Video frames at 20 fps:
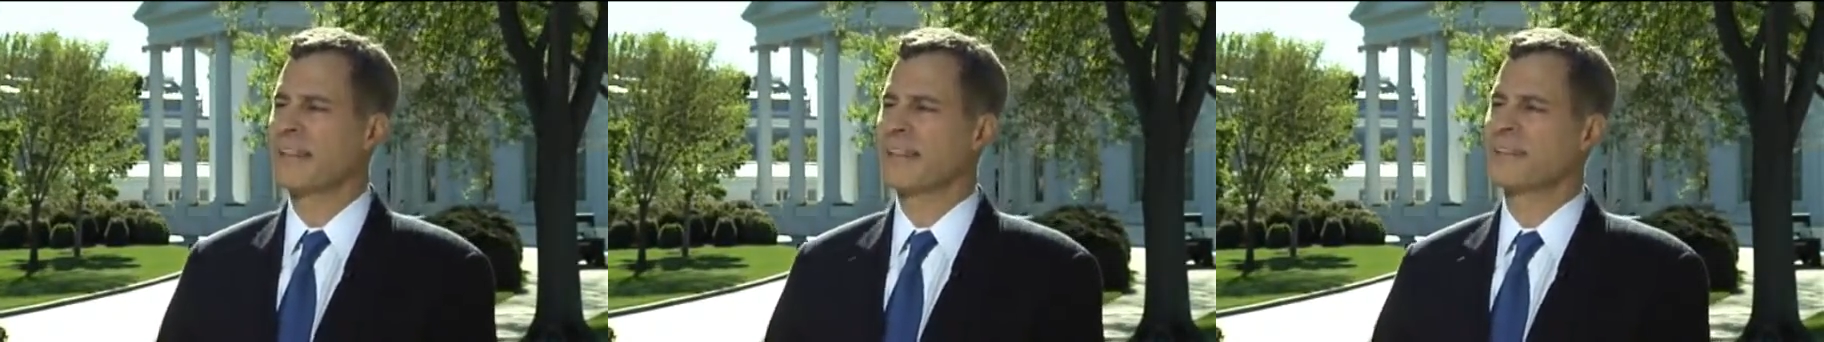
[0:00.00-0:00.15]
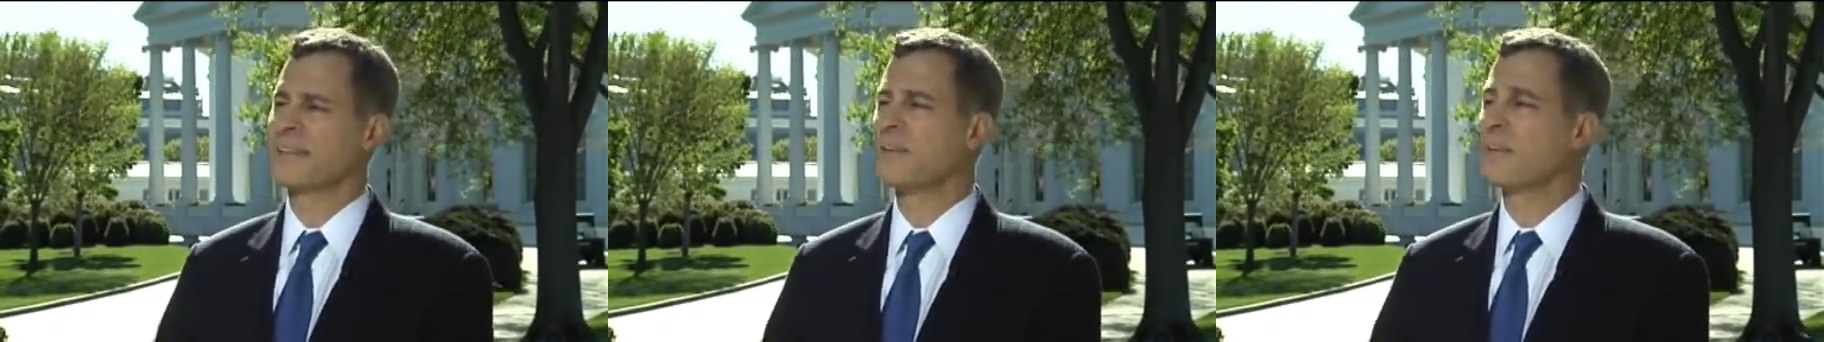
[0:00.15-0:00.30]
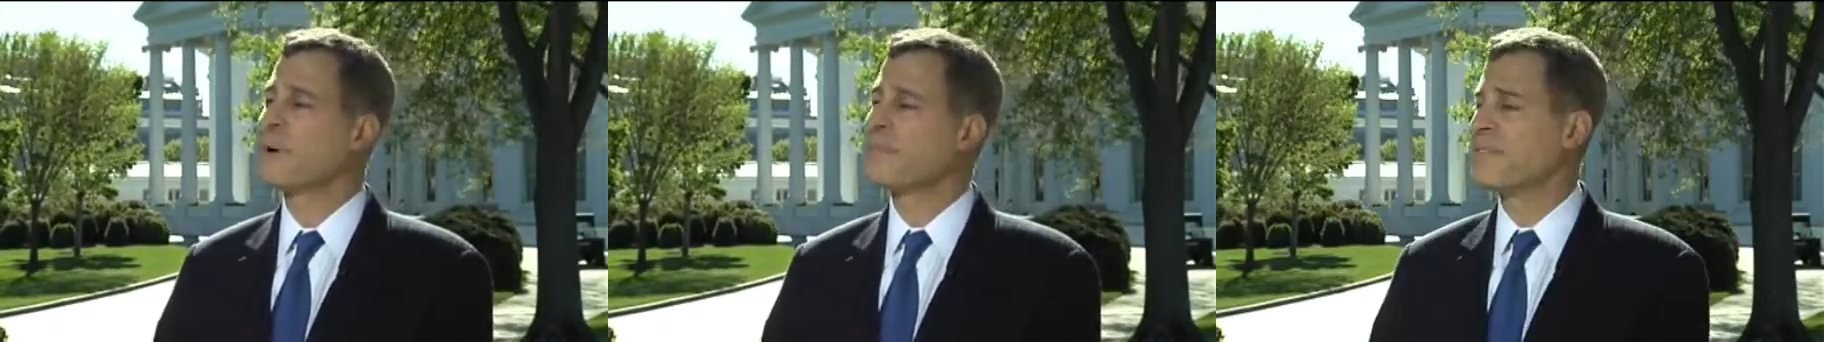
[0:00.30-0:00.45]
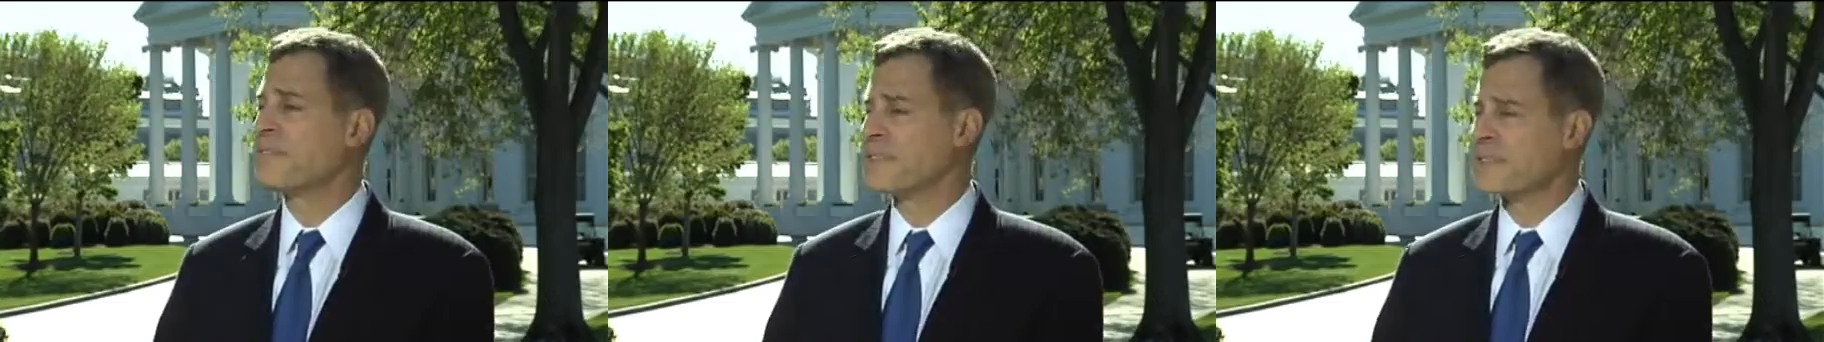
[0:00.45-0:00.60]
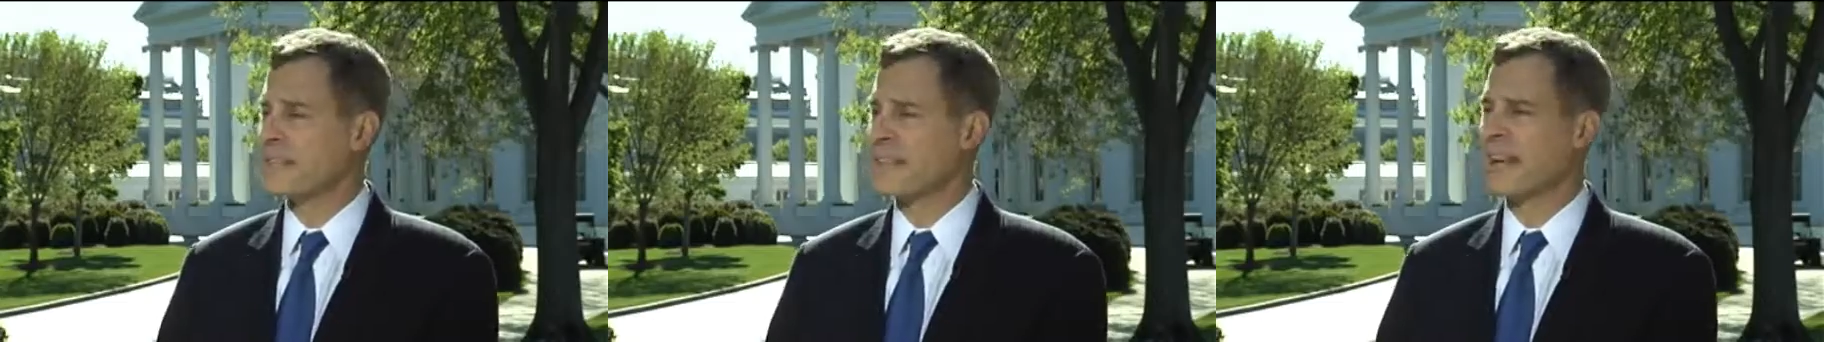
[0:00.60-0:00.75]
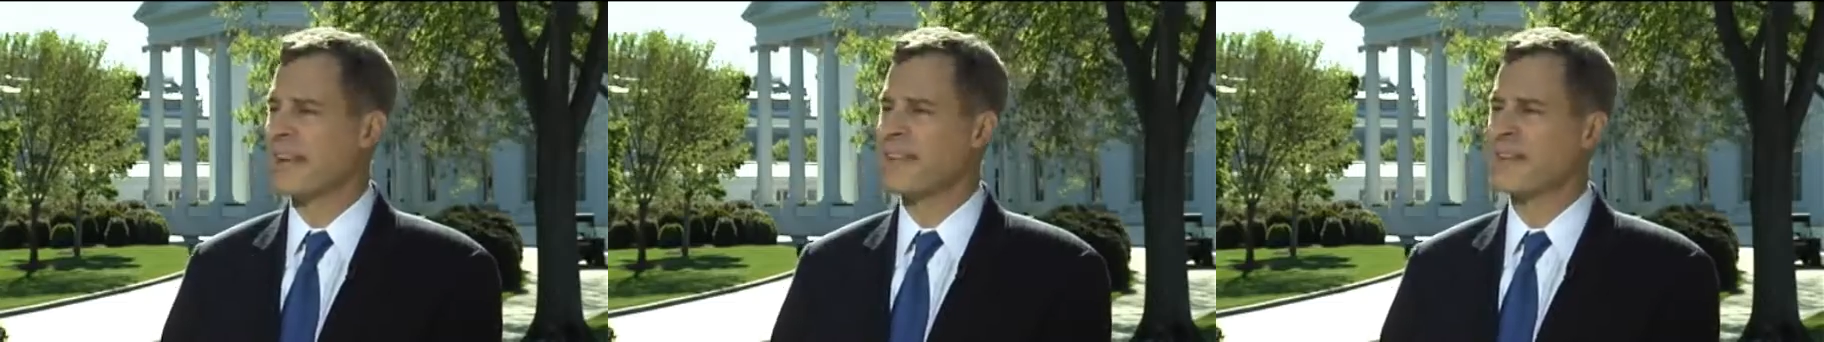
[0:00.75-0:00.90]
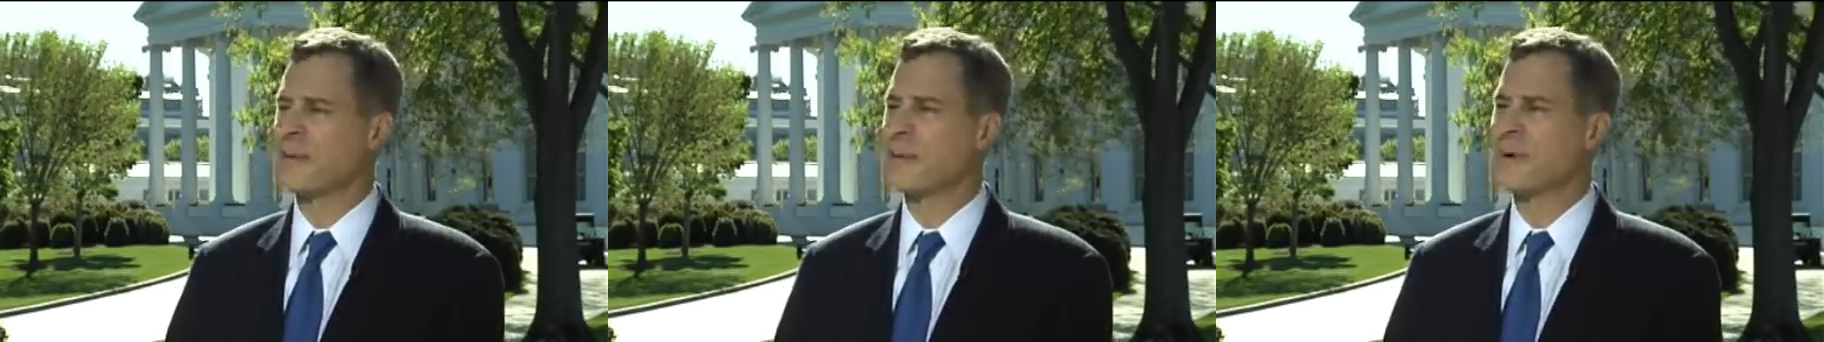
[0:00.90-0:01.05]
see what fits
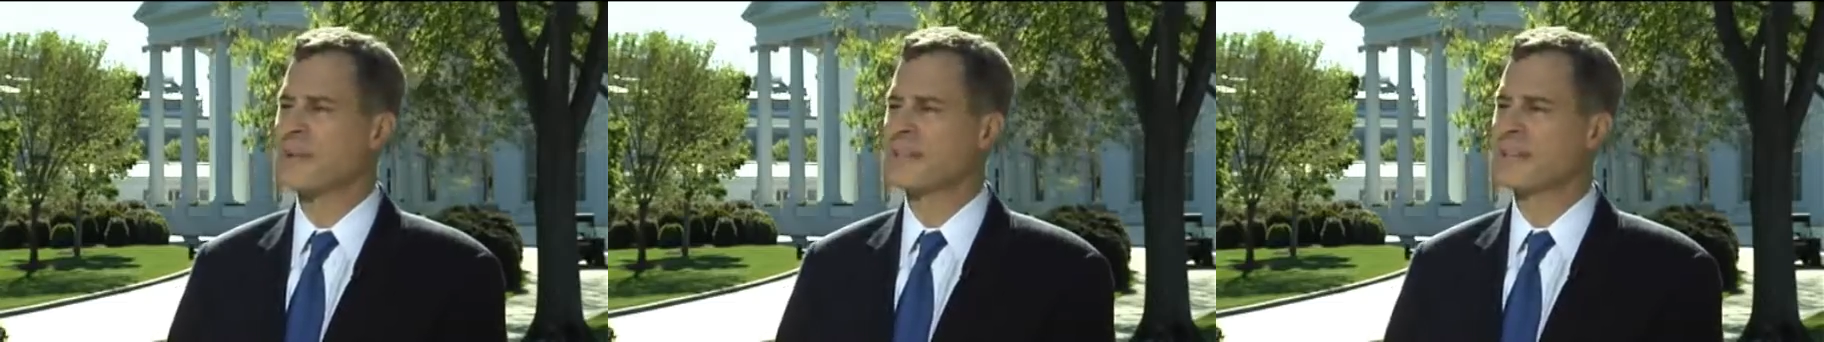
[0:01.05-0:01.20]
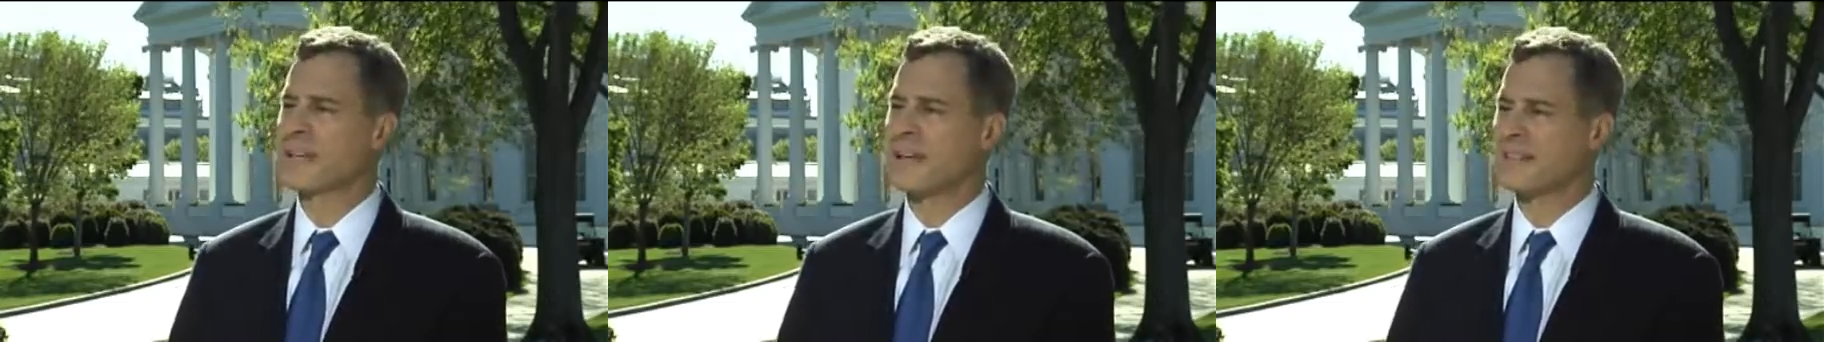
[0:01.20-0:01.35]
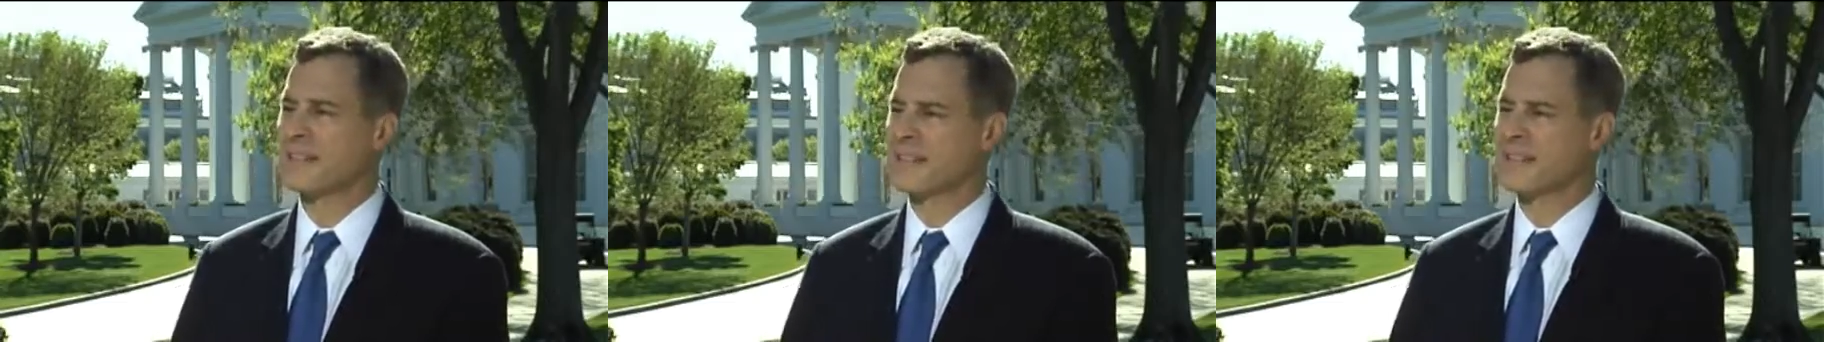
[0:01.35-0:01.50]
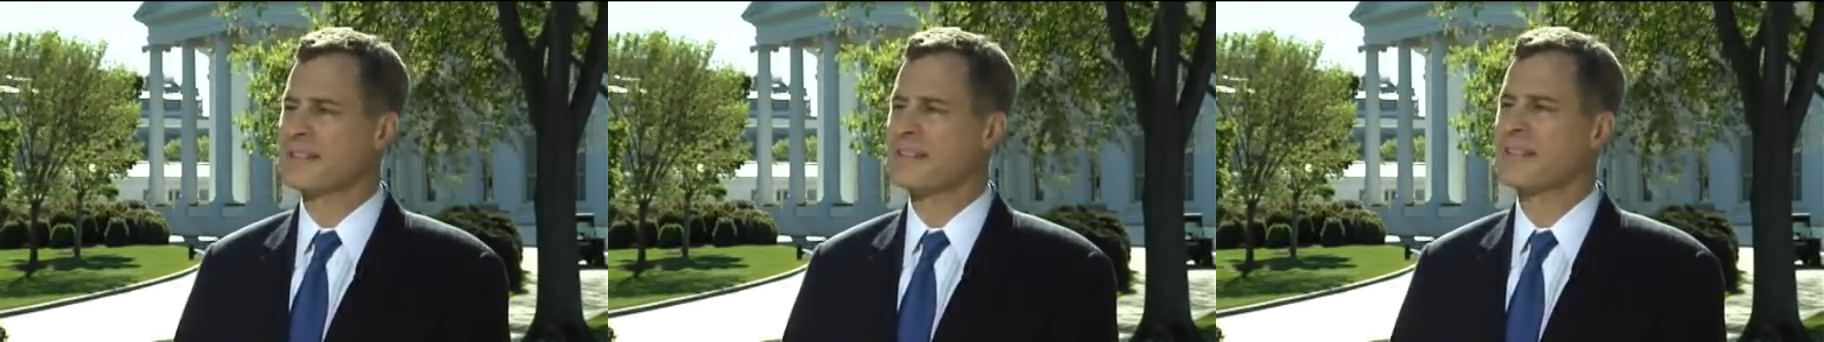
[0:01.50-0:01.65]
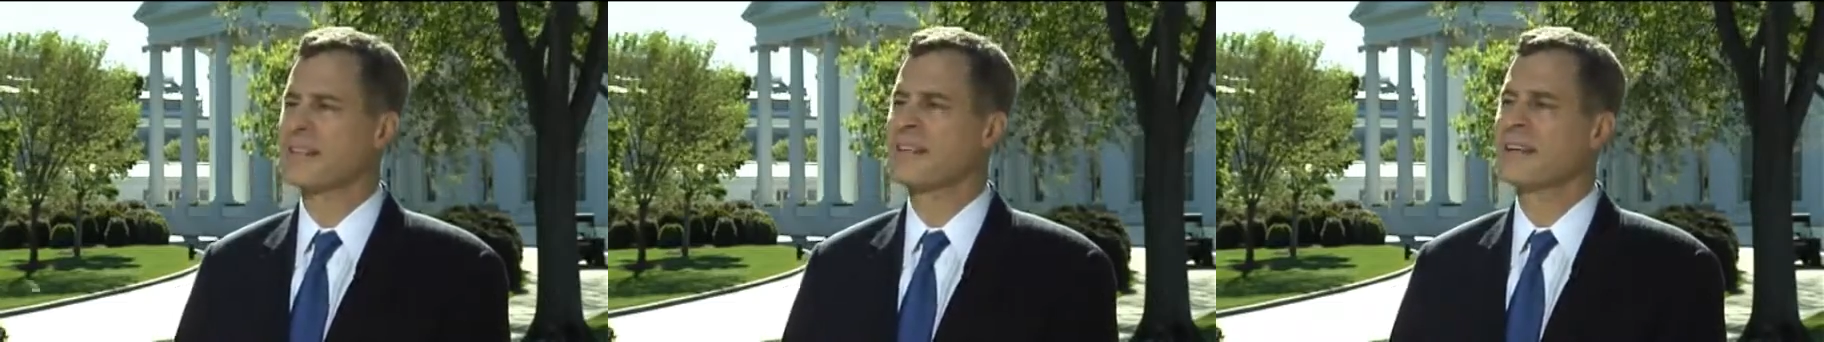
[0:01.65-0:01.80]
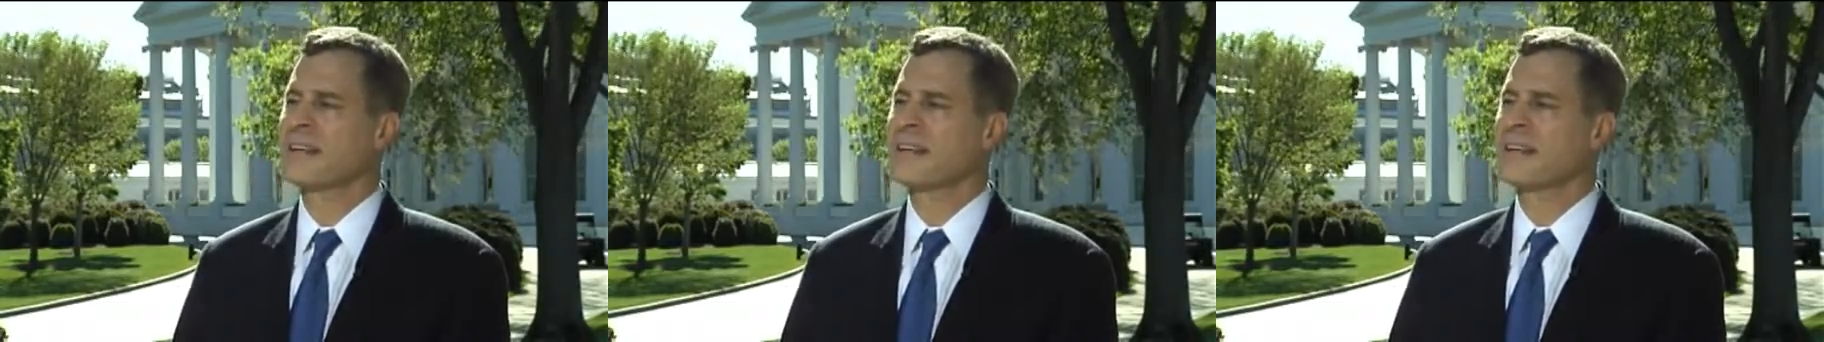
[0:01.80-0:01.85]
together, what doesn't.